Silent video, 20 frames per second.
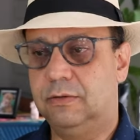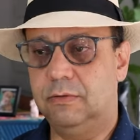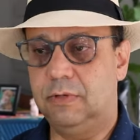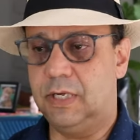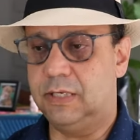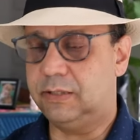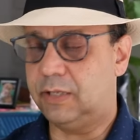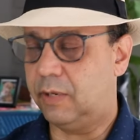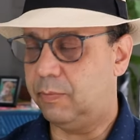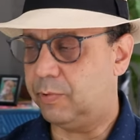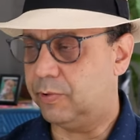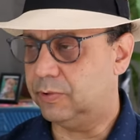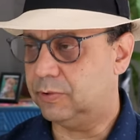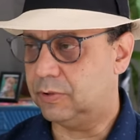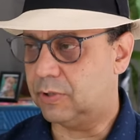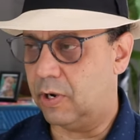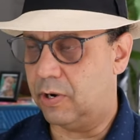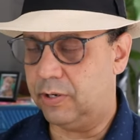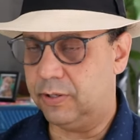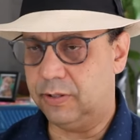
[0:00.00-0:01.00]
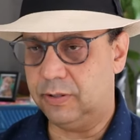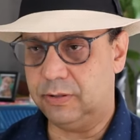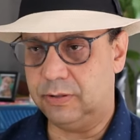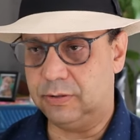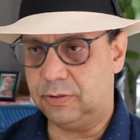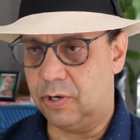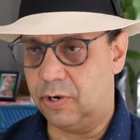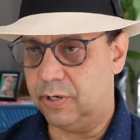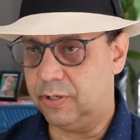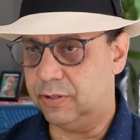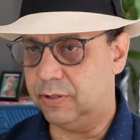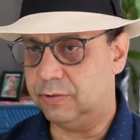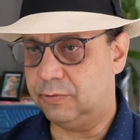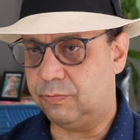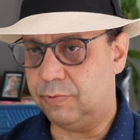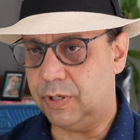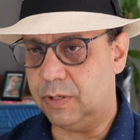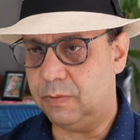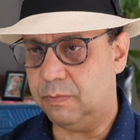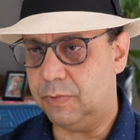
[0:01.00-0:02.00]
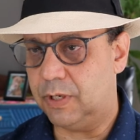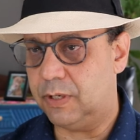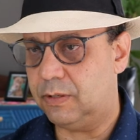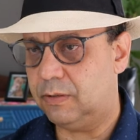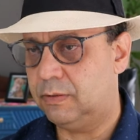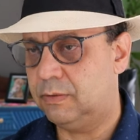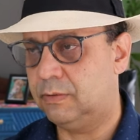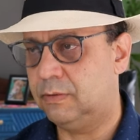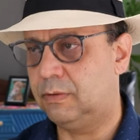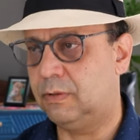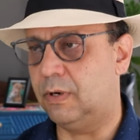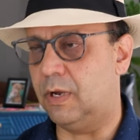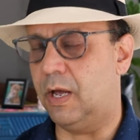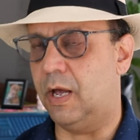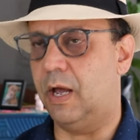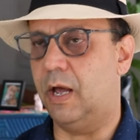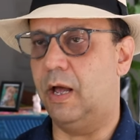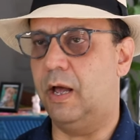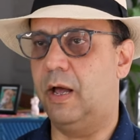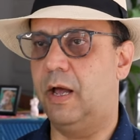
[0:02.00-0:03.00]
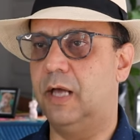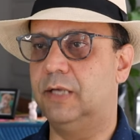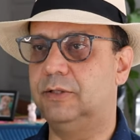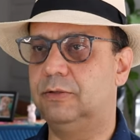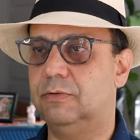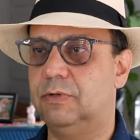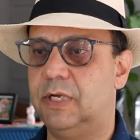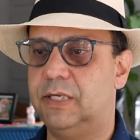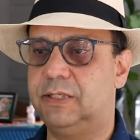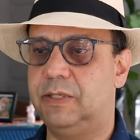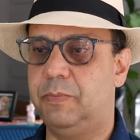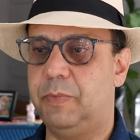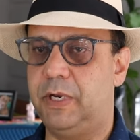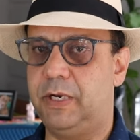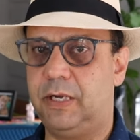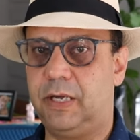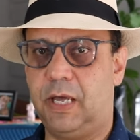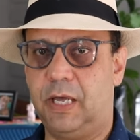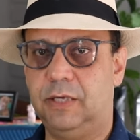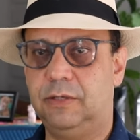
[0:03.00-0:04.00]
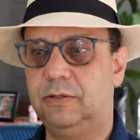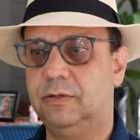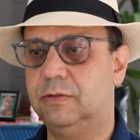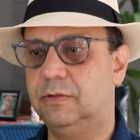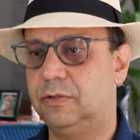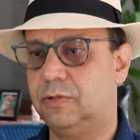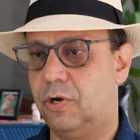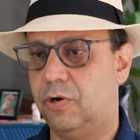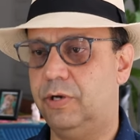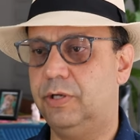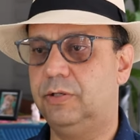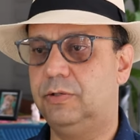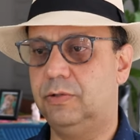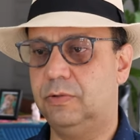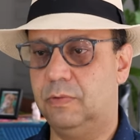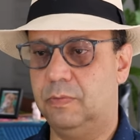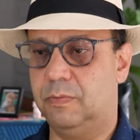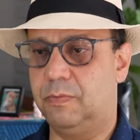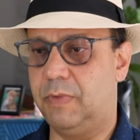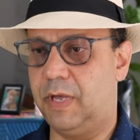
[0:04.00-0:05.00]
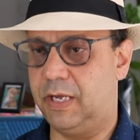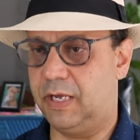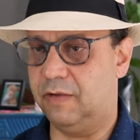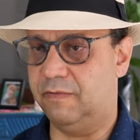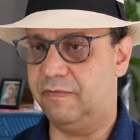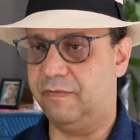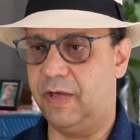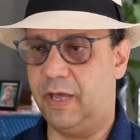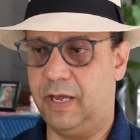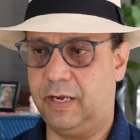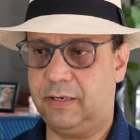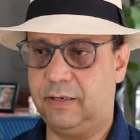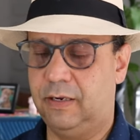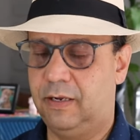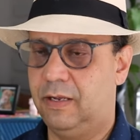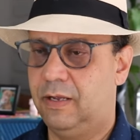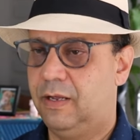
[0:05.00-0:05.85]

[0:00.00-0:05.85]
soon as April started the treatment, as soon as the medication started to make effect,